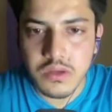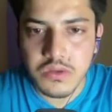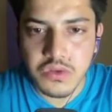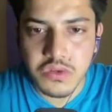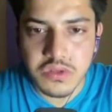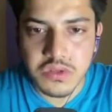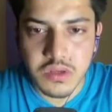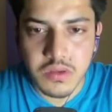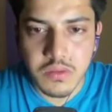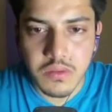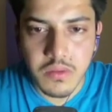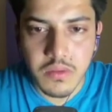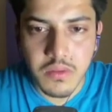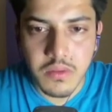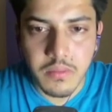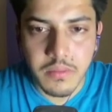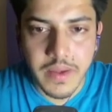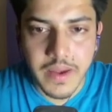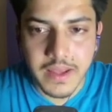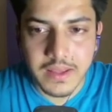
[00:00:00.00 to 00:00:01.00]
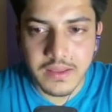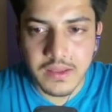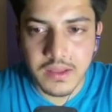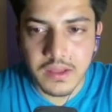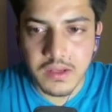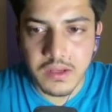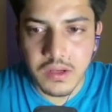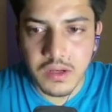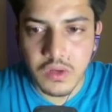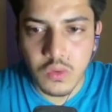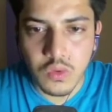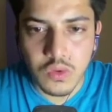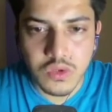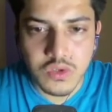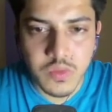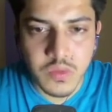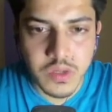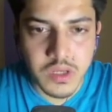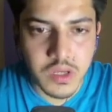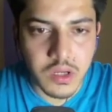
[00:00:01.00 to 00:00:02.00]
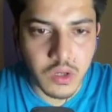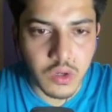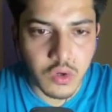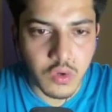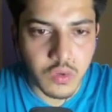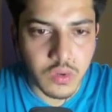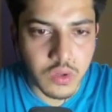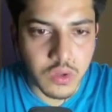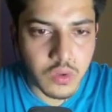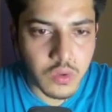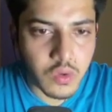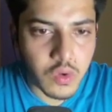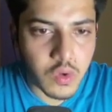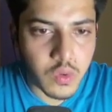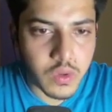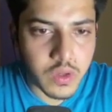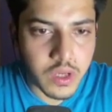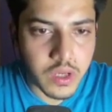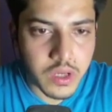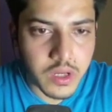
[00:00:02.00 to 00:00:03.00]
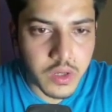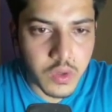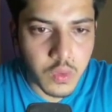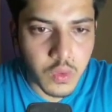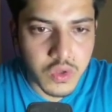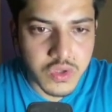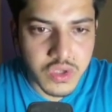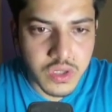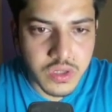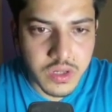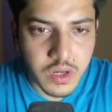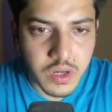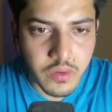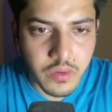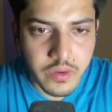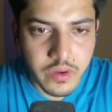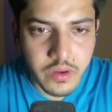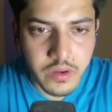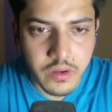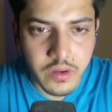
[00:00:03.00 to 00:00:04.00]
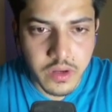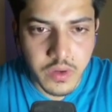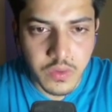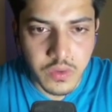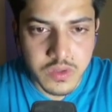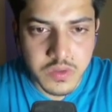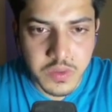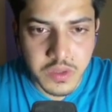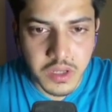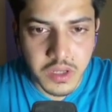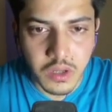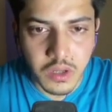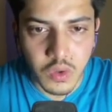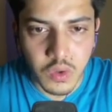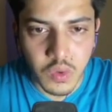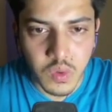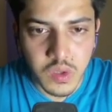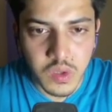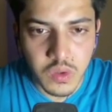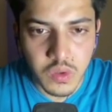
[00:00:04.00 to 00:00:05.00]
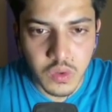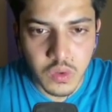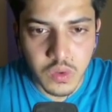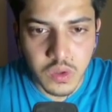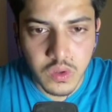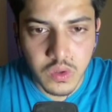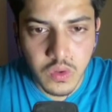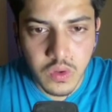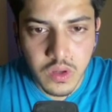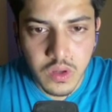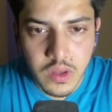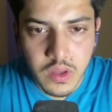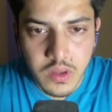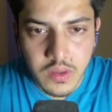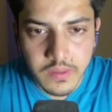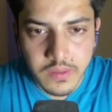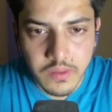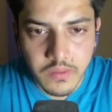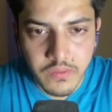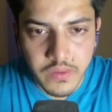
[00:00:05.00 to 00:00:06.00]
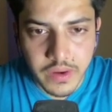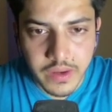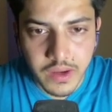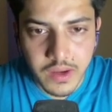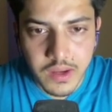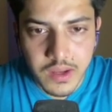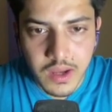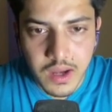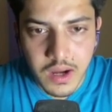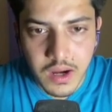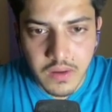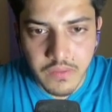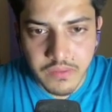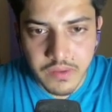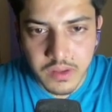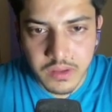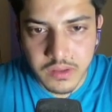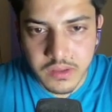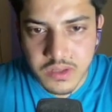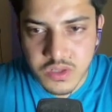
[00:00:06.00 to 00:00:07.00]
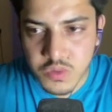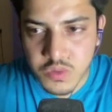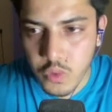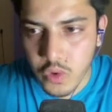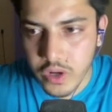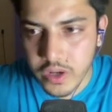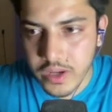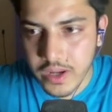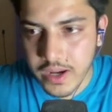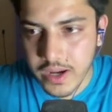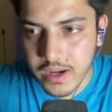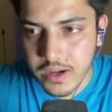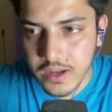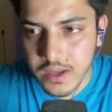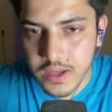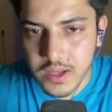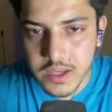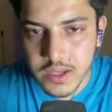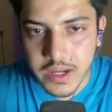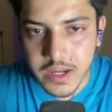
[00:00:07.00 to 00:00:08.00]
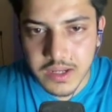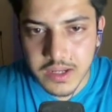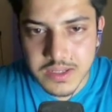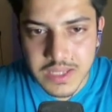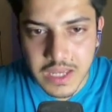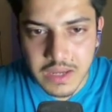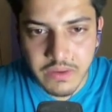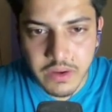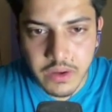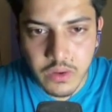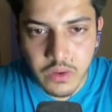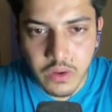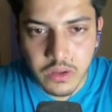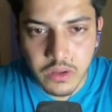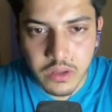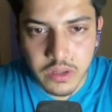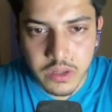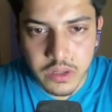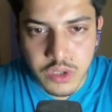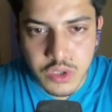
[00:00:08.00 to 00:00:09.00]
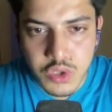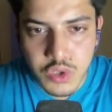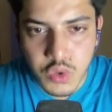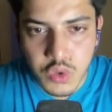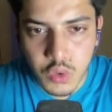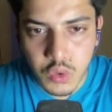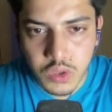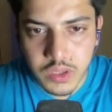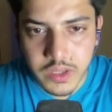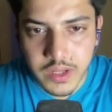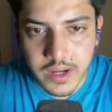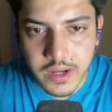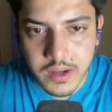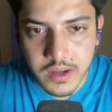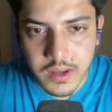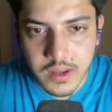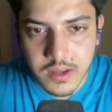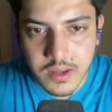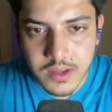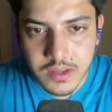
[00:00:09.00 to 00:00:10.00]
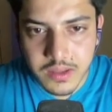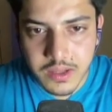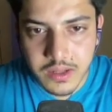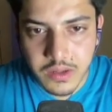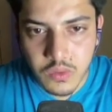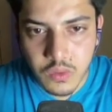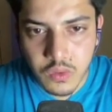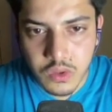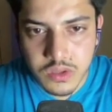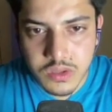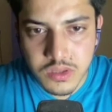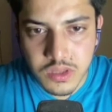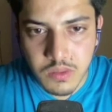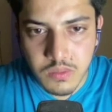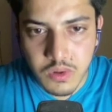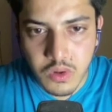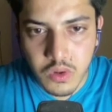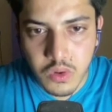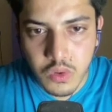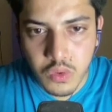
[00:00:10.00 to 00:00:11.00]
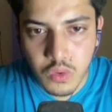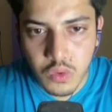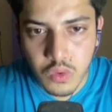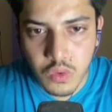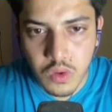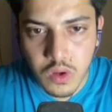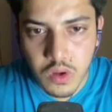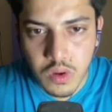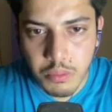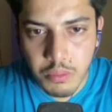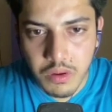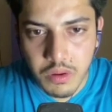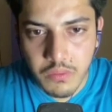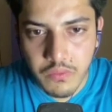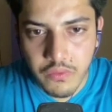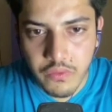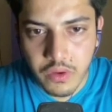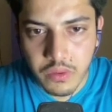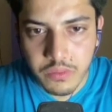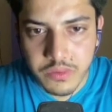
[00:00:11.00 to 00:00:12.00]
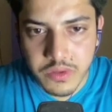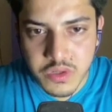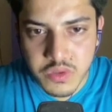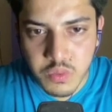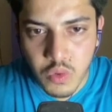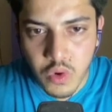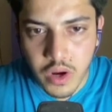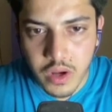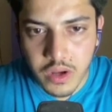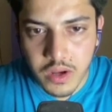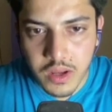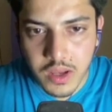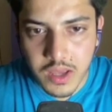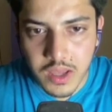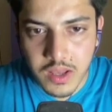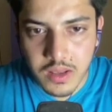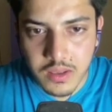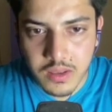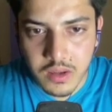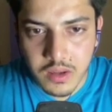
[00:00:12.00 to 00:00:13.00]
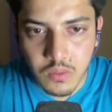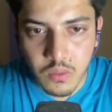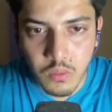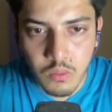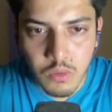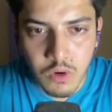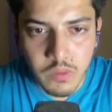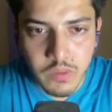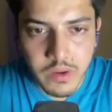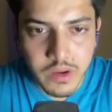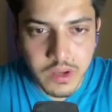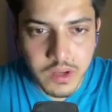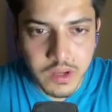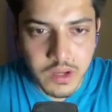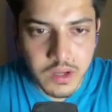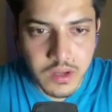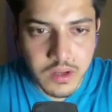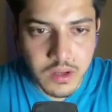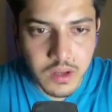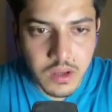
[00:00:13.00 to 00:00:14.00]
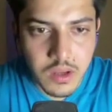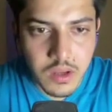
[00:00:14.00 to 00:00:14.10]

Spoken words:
So see, back then it was making lower low. Oh hey, it was on downtrend, it was making lower low. Then finally, after this point at $87, it's shown that it was about to pump from this point, and the moment it